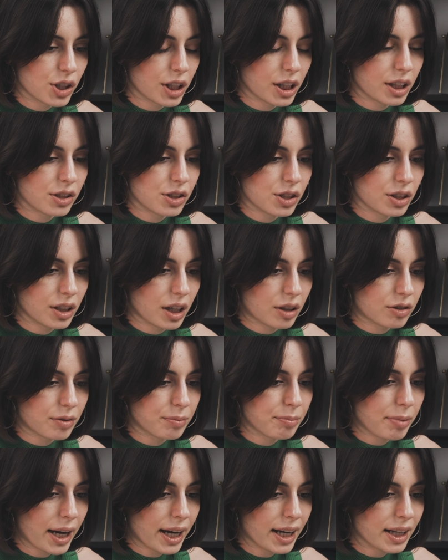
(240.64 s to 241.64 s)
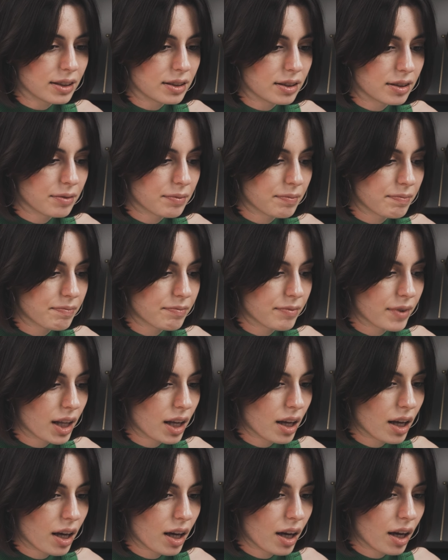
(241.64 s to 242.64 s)
changing our bet,
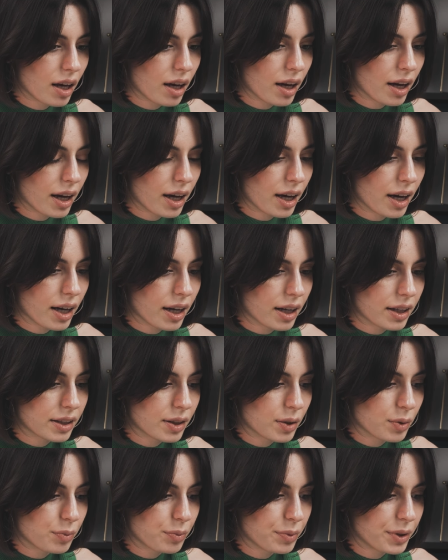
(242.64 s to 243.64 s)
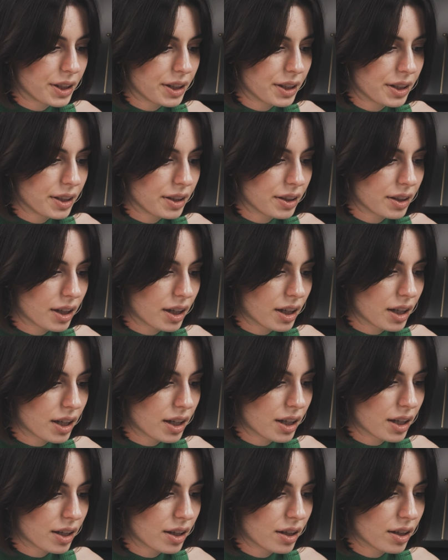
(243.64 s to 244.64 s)
and we
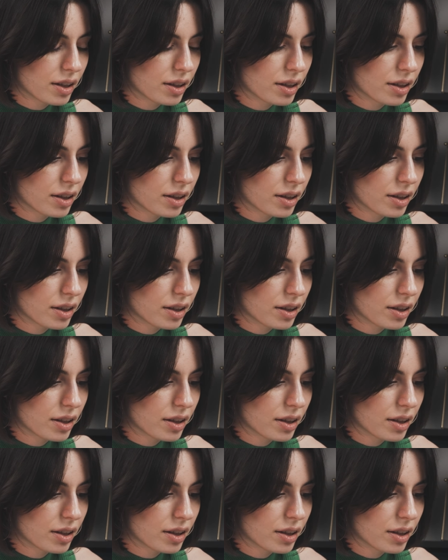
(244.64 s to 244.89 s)
are